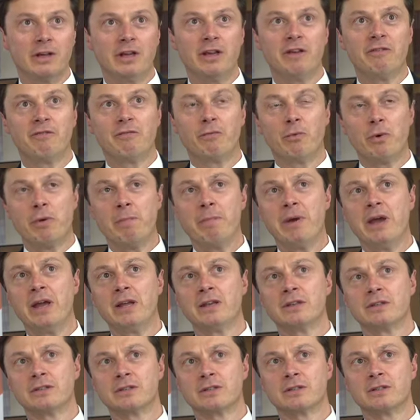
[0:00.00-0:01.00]
if
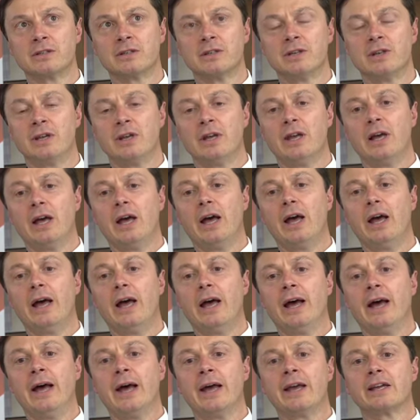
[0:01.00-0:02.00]
remains
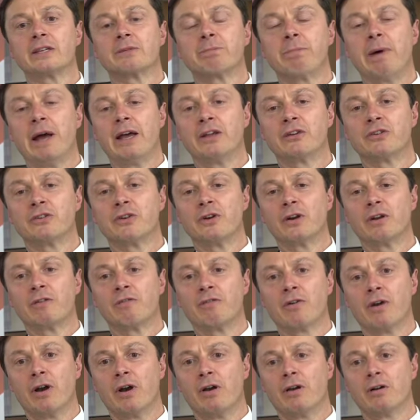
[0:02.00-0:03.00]
expansionary
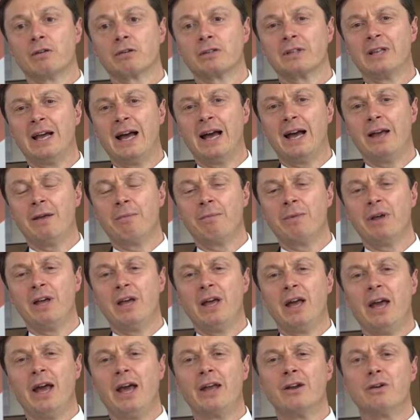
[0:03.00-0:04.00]
for a long time.
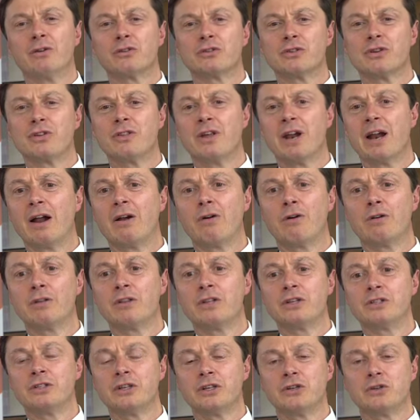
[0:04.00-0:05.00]
And also there are all
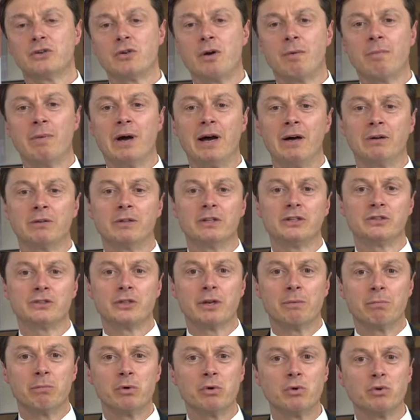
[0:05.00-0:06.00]
these issues about
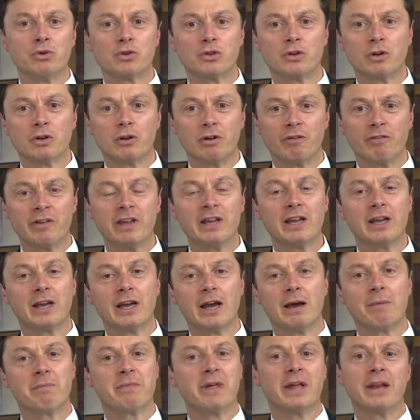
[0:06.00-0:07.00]
distribution of
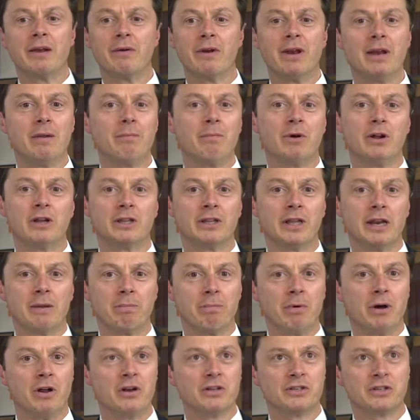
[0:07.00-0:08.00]
income that really monetary
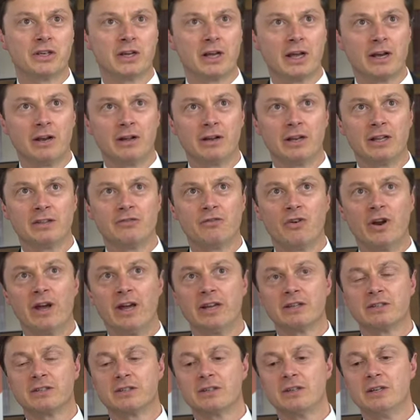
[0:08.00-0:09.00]
policy cannot
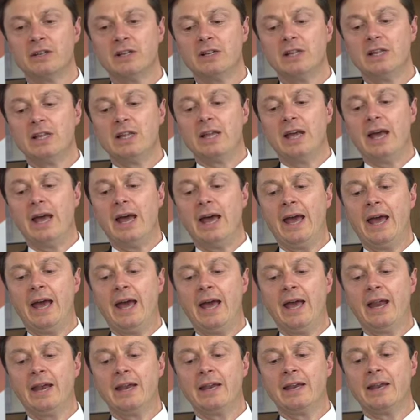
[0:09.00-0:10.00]
address.
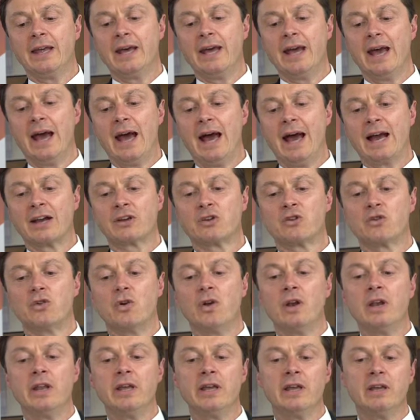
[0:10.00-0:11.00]
And
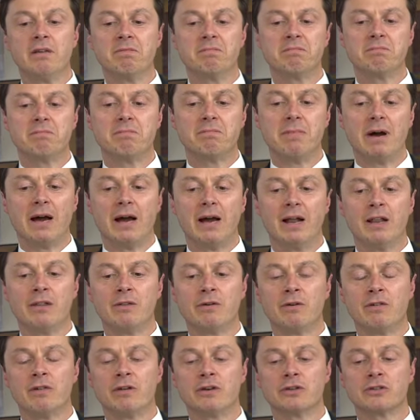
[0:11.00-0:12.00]
actually,
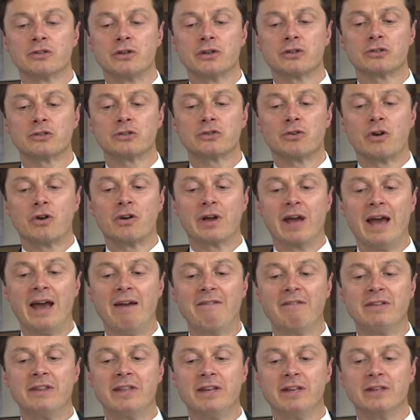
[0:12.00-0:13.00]
although there is not strong
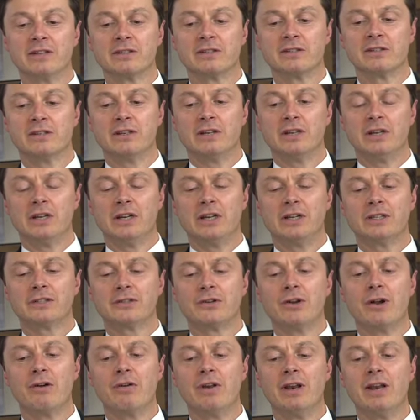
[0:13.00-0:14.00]
evidence,
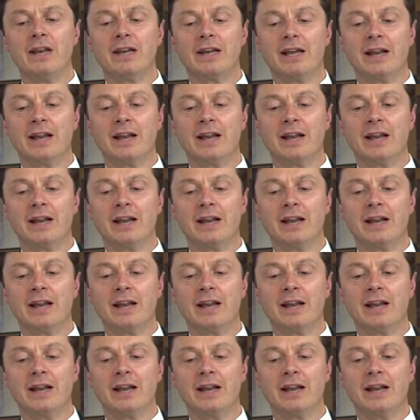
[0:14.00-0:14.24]
it's not really